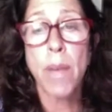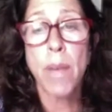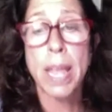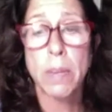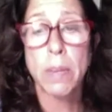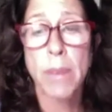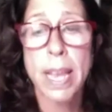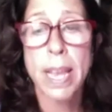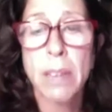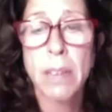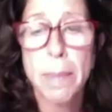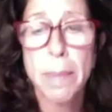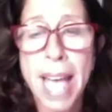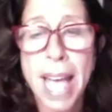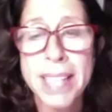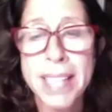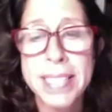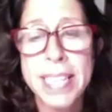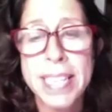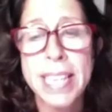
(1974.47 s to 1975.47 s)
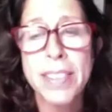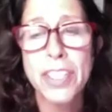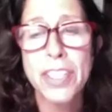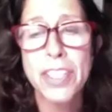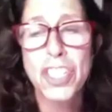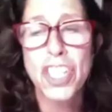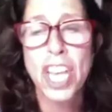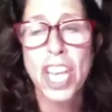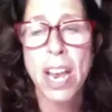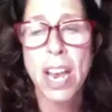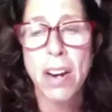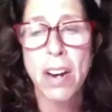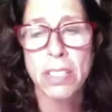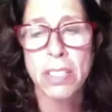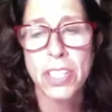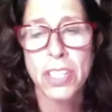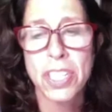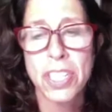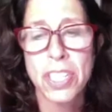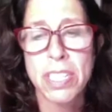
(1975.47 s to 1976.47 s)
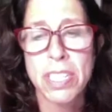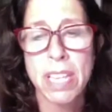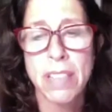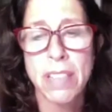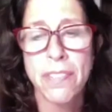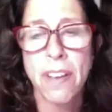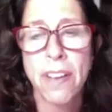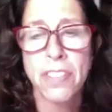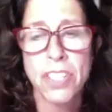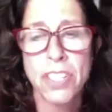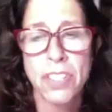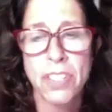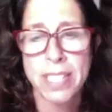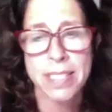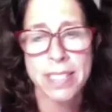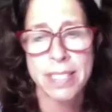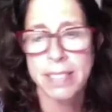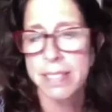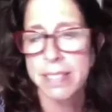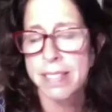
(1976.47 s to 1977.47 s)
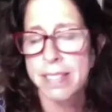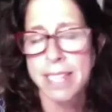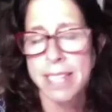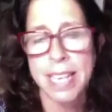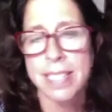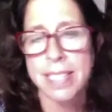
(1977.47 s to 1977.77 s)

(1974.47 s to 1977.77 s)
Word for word: Wait, wait. I'm asking the chair because she's on the. Oh, she's right. Stacy.